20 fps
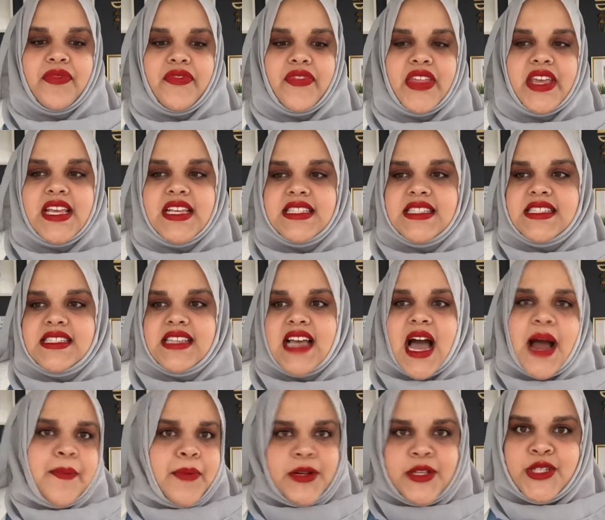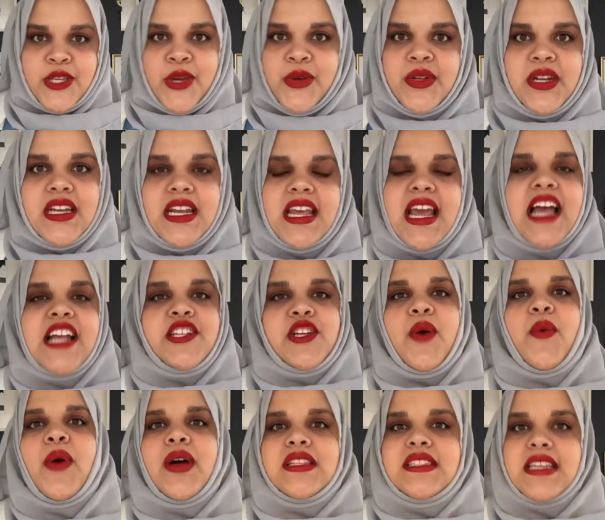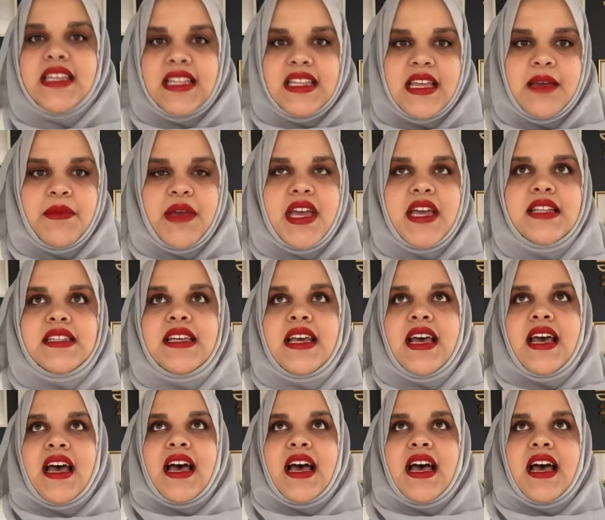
this opportunity. I don't want to limit